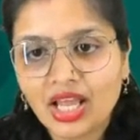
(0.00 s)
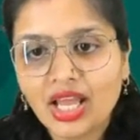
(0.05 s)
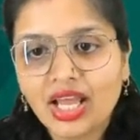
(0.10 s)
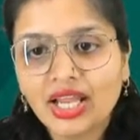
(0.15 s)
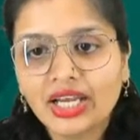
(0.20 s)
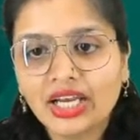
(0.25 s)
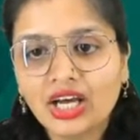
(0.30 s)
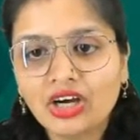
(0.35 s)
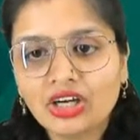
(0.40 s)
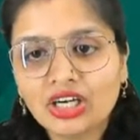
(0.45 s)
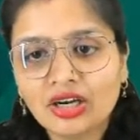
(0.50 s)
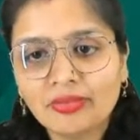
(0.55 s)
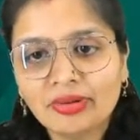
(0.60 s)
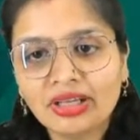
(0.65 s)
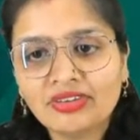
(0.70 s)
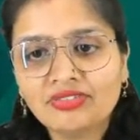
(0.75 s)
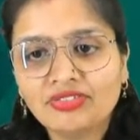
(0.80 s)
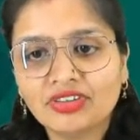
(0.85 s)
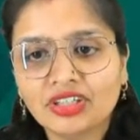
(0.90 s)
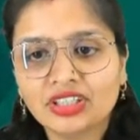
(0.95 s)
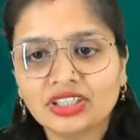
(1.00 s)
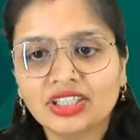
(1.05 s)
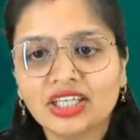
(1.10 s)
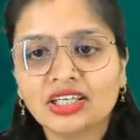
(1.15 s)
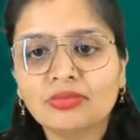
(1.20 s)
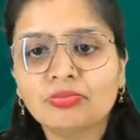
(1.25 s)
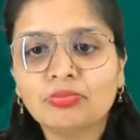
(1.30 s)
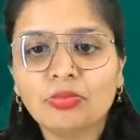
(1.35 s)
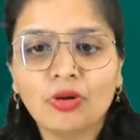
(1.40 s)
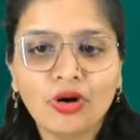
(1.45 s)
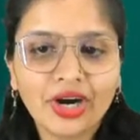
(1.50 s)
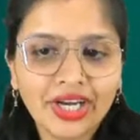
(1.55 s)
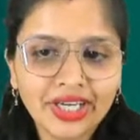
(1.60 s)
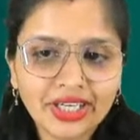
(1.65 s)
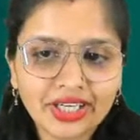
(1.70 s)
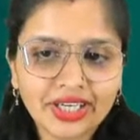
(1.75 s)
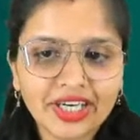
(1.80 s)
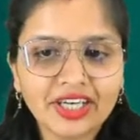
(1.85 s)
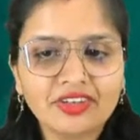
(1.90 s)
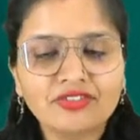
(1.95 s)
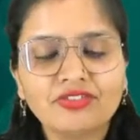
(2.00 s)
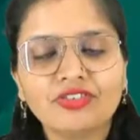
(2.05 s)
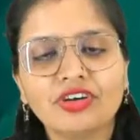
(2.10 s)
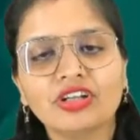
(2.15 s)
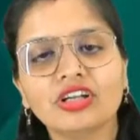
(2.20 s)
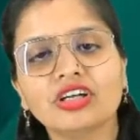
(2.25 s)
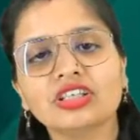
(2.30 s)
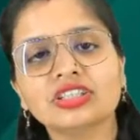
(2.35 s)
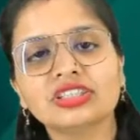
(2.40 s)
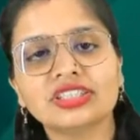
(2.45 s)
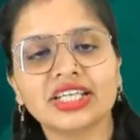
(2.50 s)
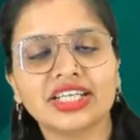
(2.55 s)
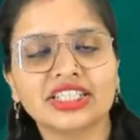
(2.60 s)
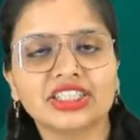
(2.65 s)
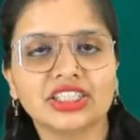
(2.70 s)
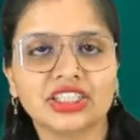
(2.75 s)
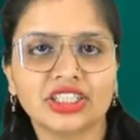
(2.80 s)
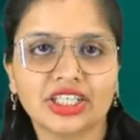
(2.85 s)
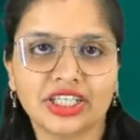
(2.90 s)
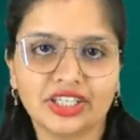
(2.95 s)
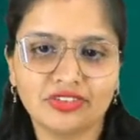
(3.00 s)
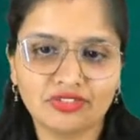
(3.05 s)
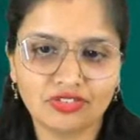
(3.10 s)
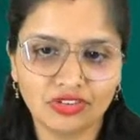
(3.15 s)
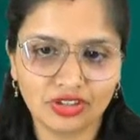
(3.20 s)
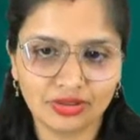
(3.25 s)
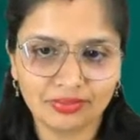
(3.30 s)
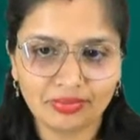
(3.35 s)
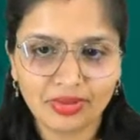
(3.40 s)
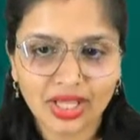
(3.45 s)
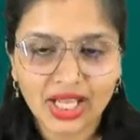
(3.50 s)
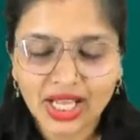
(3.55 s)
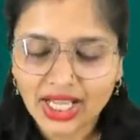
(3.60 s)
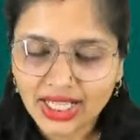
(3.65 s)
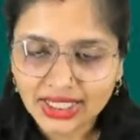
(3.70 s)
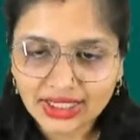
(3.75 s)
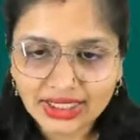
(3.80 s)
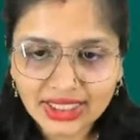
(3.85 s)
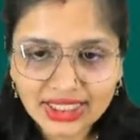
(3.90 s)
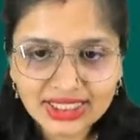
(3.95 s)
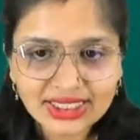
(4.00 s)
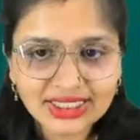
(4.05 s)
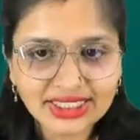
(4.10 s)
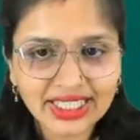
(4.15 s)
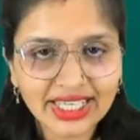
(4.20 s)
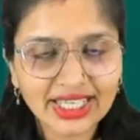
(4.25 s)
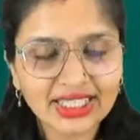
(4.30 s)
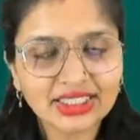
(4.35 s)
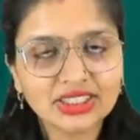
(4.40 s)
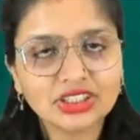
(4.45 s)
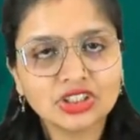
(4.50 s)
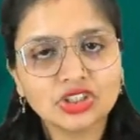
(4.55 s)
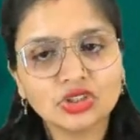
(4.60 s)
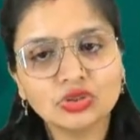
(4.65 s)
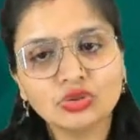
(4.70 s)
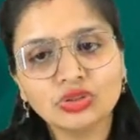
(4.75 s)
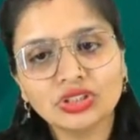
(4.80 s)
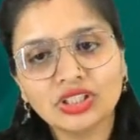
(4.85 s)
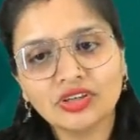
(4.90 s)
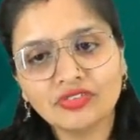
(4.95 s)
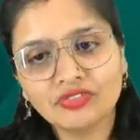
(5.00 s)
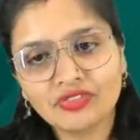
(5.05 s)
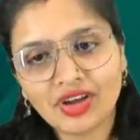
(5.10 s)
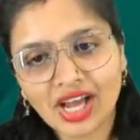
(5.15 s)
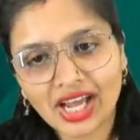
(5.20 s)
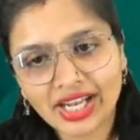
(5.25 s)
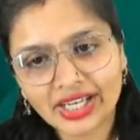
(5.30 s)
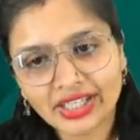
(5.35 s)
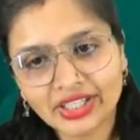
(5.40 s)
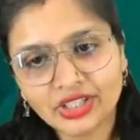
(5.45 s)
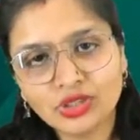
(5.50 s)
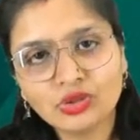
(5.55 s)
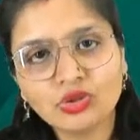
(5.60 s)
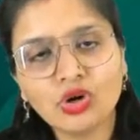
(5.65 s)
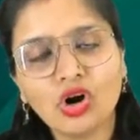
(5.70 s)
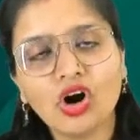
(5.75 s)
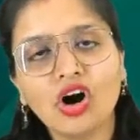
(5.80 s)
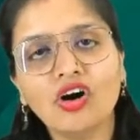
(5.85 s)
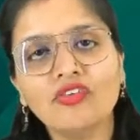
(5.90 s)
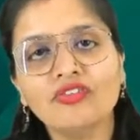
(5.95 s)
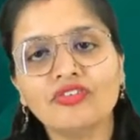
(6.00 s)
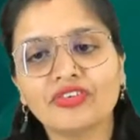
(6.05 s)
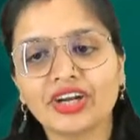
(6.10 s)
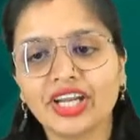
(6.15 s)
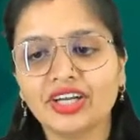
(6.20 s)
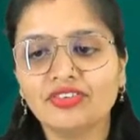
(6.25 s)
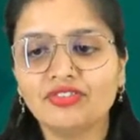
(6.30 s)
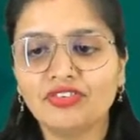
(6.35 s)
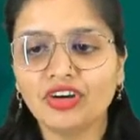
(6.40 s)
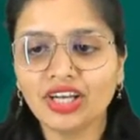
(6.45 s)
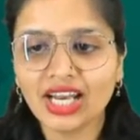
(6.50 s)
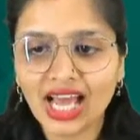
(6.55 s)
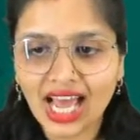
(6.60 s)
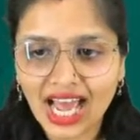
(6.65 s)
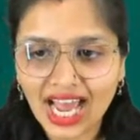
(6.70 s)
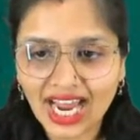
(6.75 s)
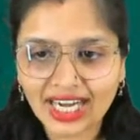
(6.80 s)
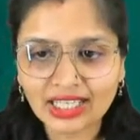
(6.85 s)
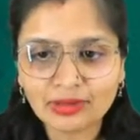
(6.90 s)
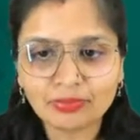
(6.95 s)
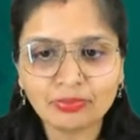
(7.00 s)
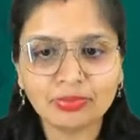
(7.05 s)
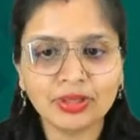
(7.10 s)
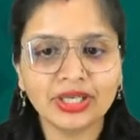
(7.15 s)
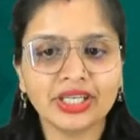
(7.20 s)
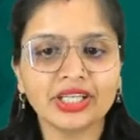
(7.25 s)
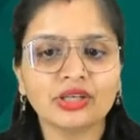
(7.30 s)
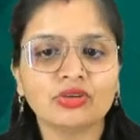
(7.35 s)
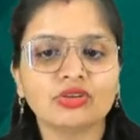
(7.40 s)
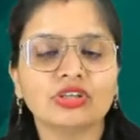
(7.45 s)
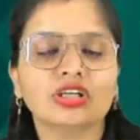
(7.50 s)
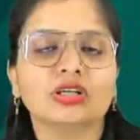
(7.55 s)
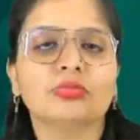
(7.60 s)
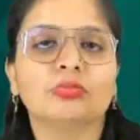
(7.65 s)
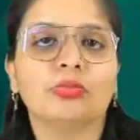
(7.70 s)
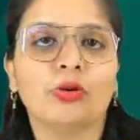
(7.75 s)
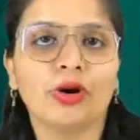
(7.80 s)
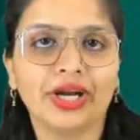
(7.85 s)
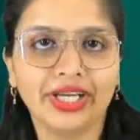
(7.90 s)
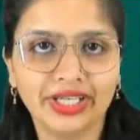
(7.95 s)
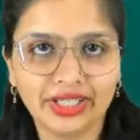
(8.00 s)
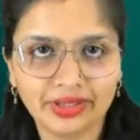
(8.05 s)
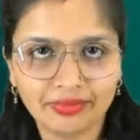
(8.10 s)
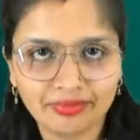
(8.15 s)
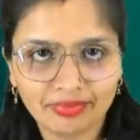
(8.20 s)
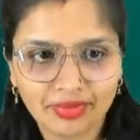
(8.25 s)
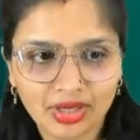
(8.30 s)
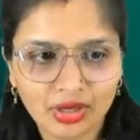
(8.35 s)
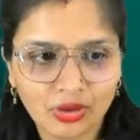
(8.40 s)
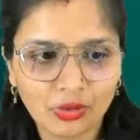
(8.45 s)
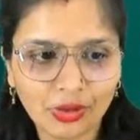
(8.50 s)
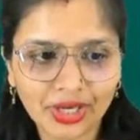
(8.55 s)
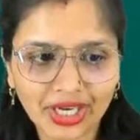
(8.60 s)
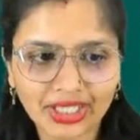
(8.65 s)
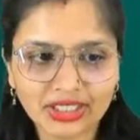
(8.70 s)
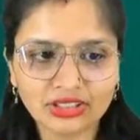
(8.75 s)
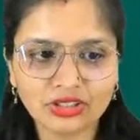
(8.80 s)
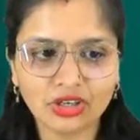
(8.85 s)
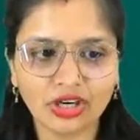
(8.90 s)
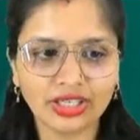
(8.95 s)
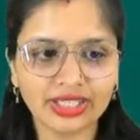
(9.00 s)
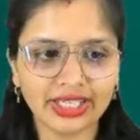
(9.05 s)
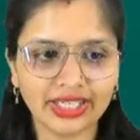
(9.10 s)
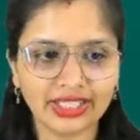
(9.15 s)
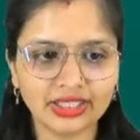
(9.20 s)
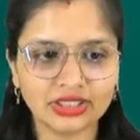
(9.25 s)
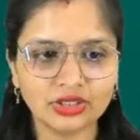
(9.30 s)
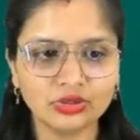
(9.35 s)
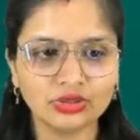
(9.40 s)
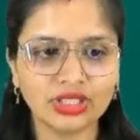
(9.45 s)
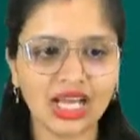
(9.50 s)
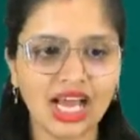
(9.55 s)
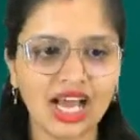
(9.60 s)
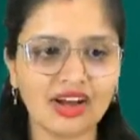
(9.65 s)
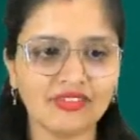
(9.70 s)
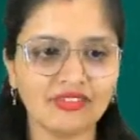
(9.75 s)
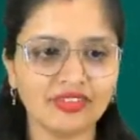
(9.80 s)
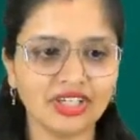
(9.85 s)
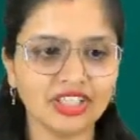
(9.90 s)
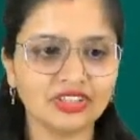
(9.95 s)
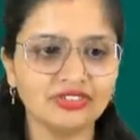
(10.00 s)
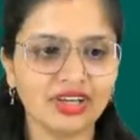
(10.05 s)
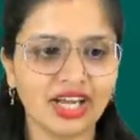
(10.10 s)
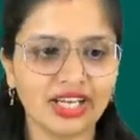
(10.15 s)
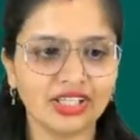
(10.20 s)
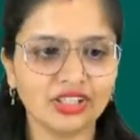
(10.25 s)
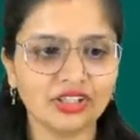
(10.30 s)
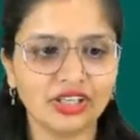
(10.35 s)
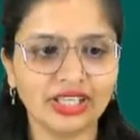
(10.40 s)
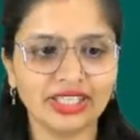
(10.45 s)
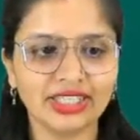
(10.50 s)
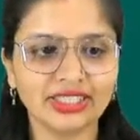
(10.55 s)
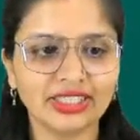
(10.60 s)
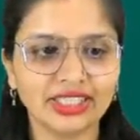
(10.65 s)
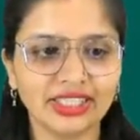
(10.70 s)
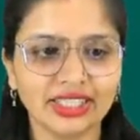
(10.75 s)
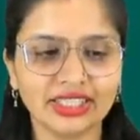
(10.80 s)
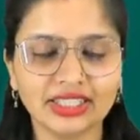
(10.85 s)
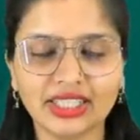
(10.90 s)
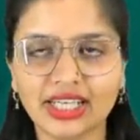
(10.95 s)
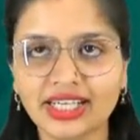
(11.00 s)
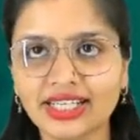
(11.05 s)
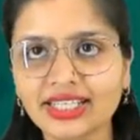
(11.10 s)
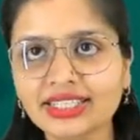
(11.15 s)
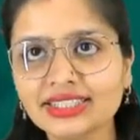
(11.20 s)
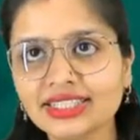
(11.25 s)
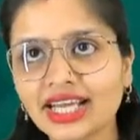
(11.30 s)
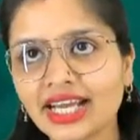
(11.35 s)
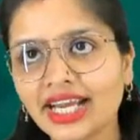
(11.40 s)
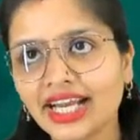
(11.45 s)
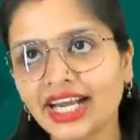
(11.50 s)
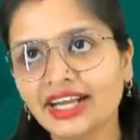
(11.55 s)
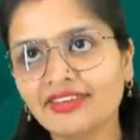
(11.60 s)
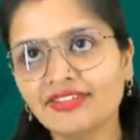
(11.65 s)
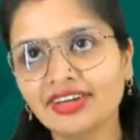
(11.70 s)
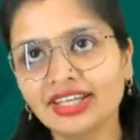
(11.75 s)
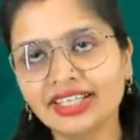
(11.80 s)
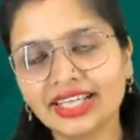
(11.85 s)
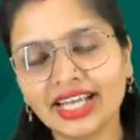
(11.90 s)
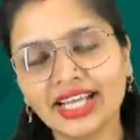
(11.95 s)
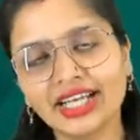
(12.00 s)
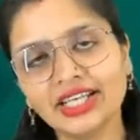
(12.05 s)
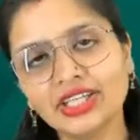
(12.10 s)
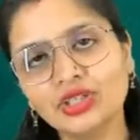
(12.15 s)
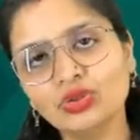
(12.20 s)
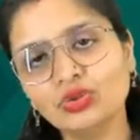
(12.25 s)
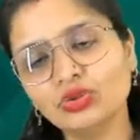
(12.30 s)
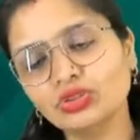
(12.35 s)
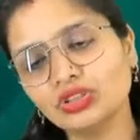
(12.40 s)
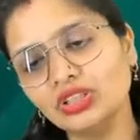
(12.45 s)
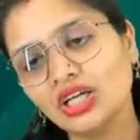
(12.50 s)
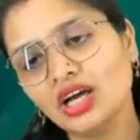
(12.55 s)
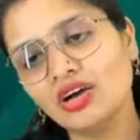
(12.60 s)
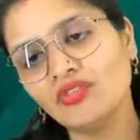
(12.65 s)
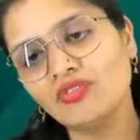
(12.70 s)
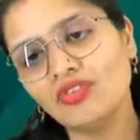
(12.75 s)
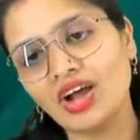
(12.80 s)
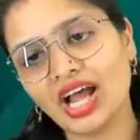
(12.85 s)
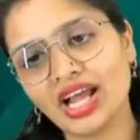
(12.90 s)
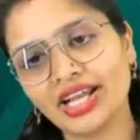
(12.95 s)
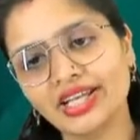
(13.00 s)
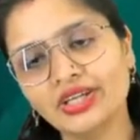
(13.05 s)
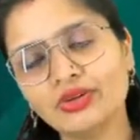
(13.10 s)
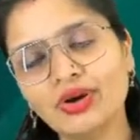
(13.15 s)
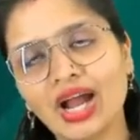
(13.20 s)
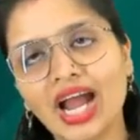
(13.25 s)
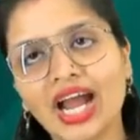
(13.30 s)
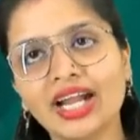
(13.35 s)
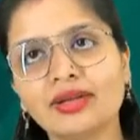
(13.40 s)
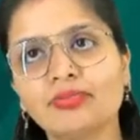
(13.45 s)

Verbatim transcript: Now coming further, point rainfall or station rainfall. This tells you the value of rainfall at particular point. Okay, it not tells you the average value or anything else. It will tell you the value at